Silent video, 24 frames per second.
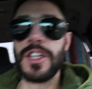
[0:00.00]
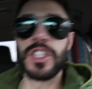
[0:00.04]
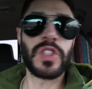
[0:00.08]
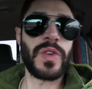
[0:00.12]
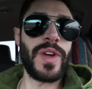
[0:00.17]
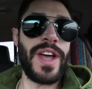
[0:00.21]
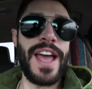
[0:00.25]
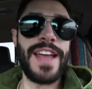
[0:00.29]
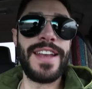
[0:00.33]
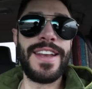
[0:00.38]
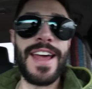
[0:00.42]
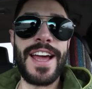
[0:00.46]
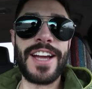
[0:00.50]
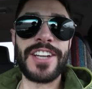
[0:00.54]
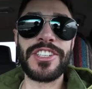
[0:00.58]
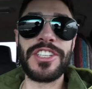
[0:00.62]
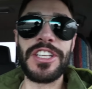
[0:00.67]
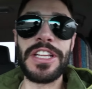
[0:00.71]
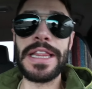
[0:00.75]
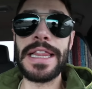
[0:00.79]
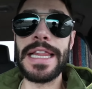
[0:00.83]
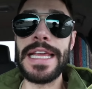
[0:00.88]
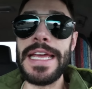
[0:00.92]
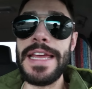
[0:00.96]
So I had to
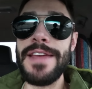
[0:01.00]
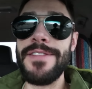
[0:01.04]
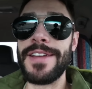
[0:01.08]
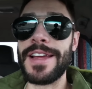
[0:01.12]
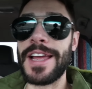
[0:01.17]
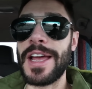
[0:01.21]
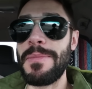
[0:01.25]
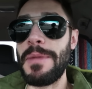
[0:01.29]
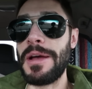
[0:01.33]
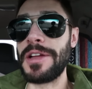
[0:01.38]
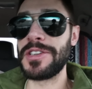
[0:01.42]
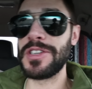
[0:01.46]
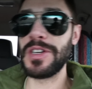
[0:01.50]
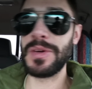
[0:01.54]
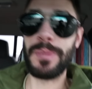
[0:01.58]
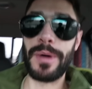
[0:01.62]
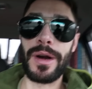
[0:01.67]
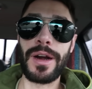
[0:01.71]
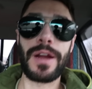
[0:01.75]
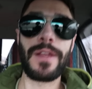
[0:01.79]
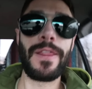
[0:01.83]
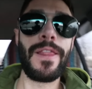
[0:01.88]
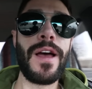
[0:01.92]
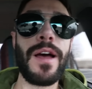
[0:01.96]
actually leave and come out to a
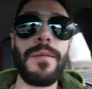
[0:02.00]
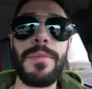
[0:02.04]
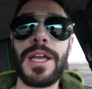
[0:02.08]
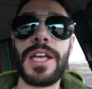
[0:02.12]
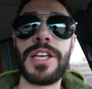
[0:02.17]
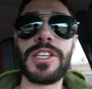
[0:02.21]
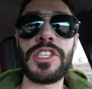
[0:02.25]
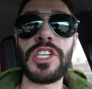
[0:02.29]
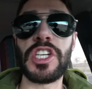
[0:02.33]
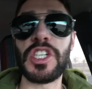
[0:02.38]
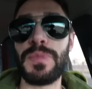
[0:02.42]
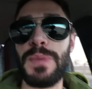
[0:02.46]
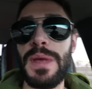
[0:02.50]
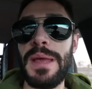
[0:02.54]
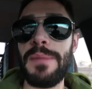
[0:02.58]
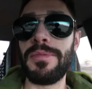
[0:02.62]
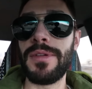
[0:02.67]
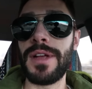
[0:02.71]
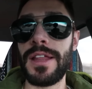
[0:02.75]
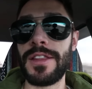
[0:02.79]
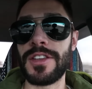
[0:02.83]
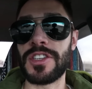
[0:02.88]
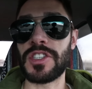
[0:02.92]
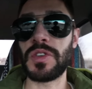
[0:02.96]
parking lot because there was
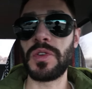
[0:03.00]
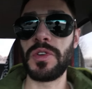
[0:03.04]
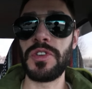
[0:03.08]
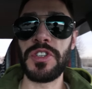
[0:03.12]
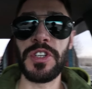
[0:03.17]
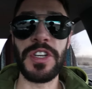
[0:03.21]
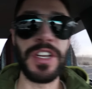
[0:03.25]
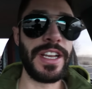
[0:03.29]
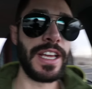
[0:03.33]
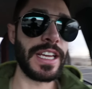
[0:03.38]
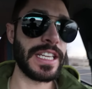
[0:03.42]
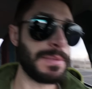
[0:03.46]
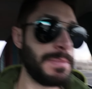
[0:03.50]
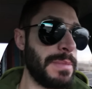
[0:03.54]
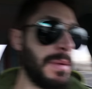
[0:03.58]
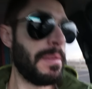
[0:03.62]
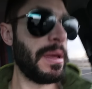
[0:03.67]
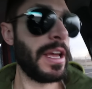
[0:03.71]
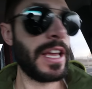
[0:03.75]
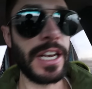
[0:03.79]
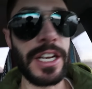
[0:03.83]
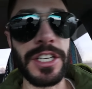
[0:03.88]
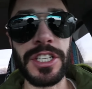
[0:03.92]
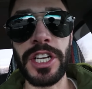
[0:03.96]
people at the storage unit next to me
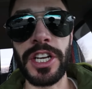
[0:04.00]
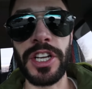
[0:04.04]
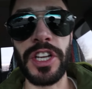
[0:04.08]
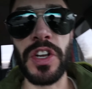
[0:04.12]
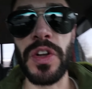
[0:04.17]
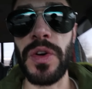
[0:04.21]
making a ton of